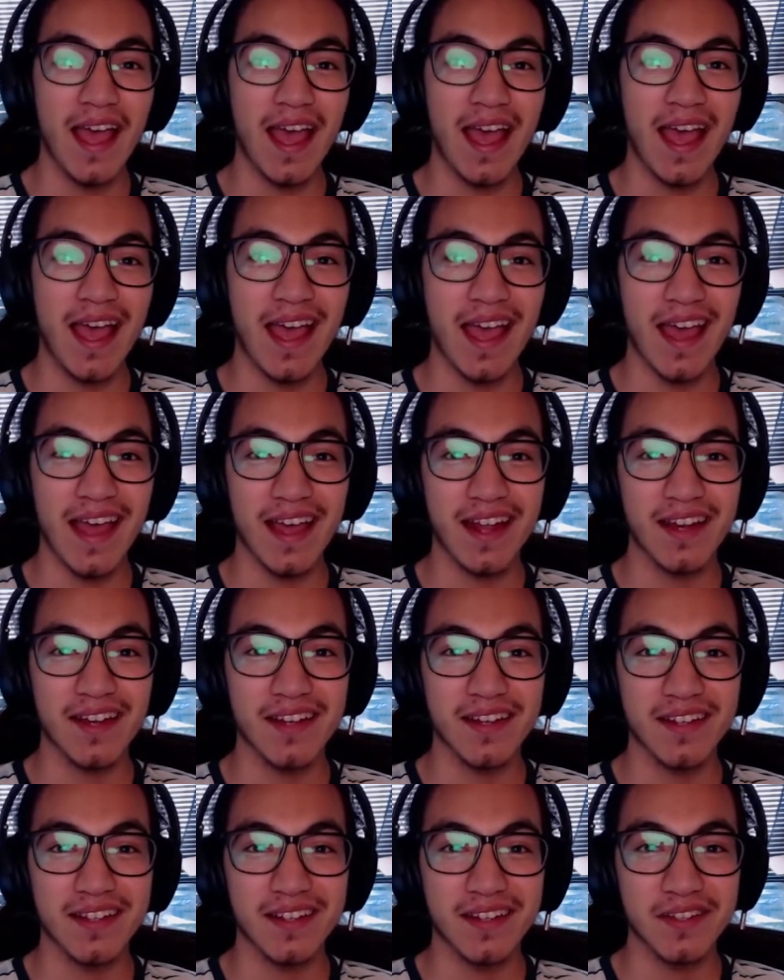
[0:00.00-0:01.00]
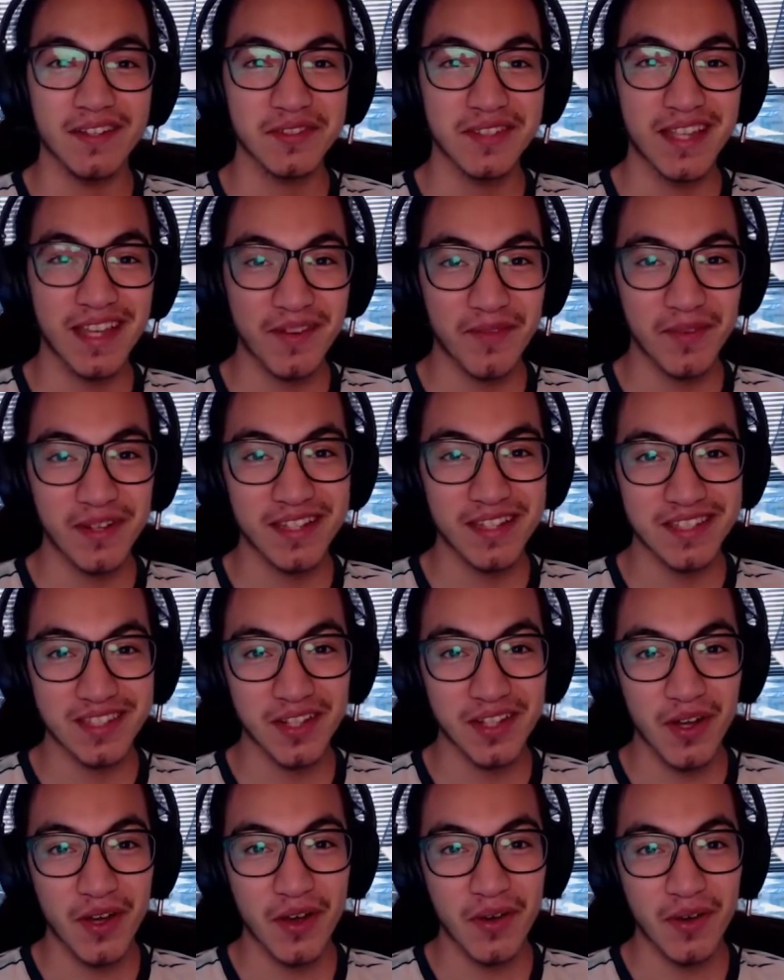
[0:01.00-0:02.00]
and it was getting really
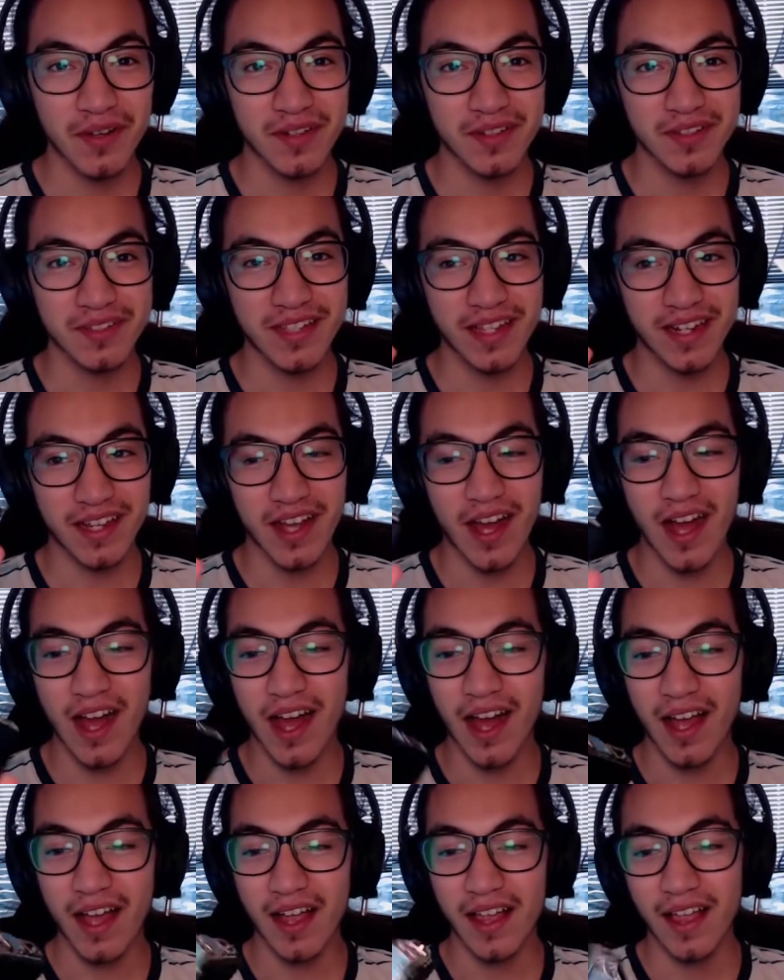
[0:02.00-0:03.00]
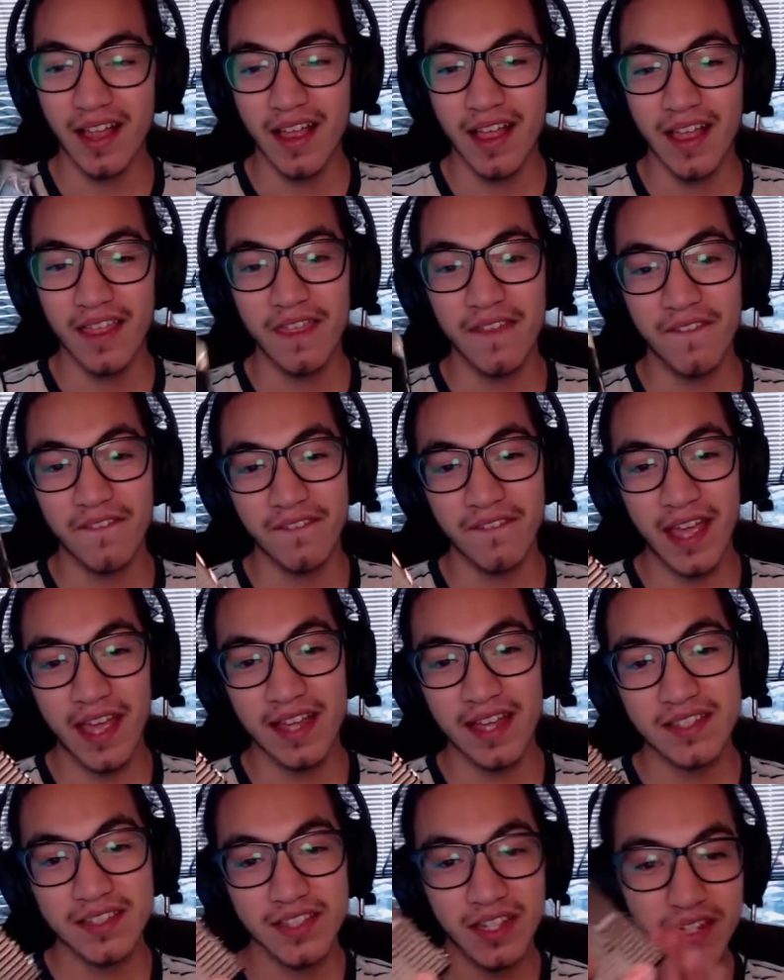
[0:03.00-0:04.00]
slow. It was getting hot. The
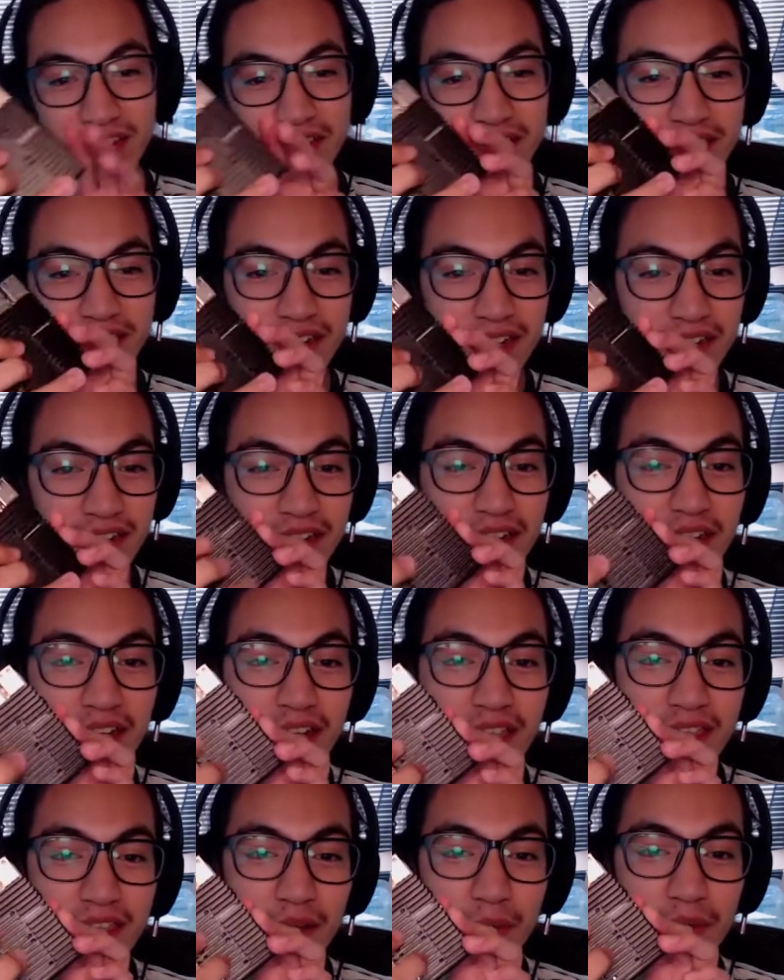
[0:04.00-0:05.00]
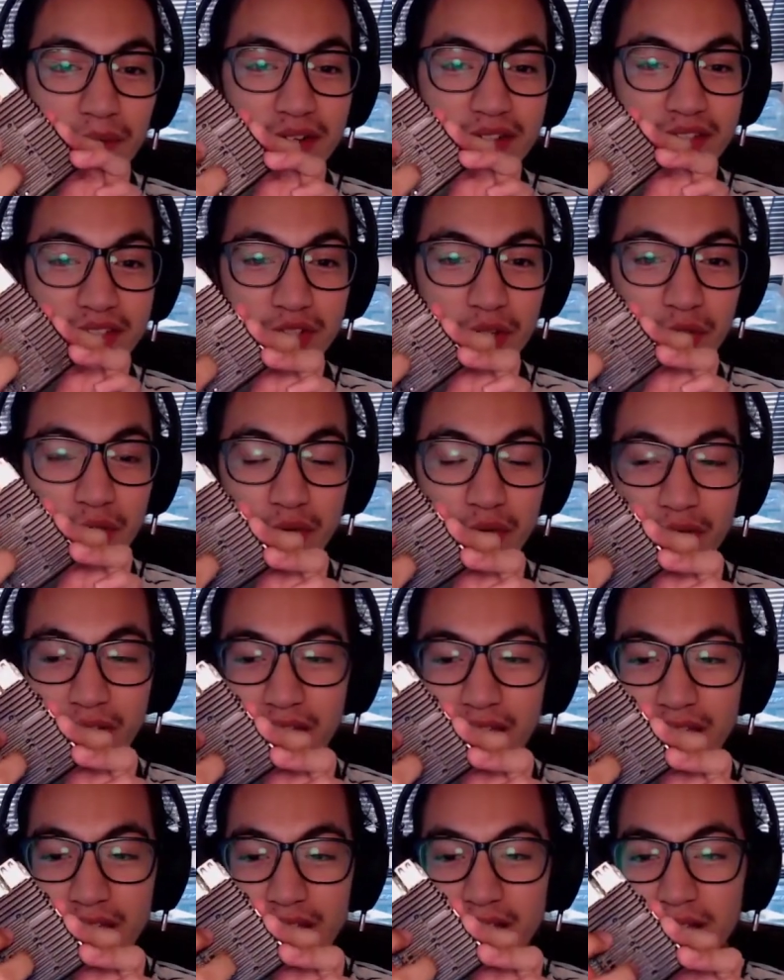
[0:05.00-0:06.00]
fans on here, they weren't so
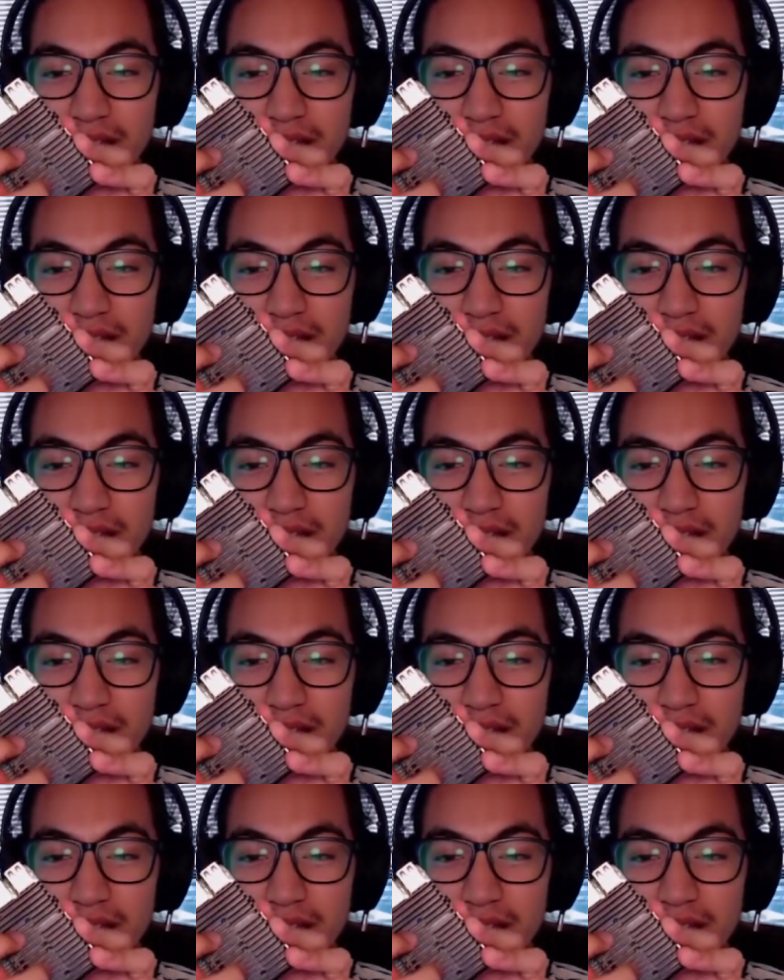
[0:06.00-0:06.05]
great